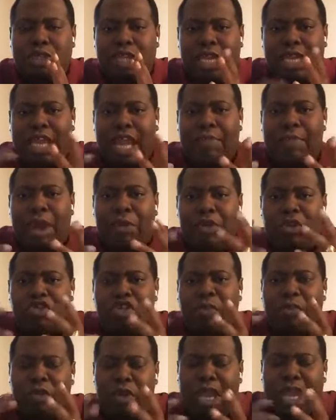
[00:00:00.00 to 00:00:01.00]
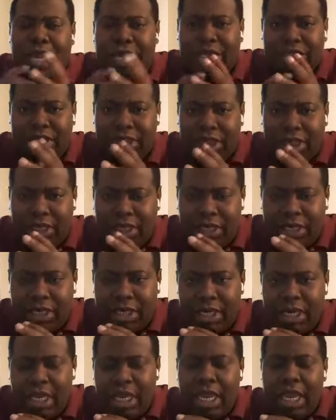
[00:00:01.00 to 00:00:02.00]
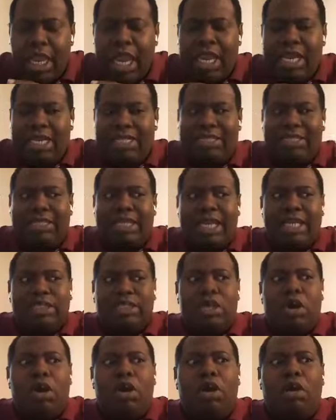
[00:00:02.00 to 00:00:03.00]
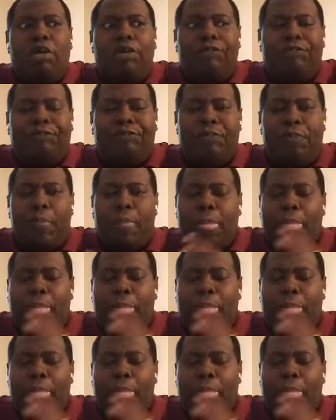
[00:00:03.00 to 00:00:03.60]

think about renewable energy in a sense of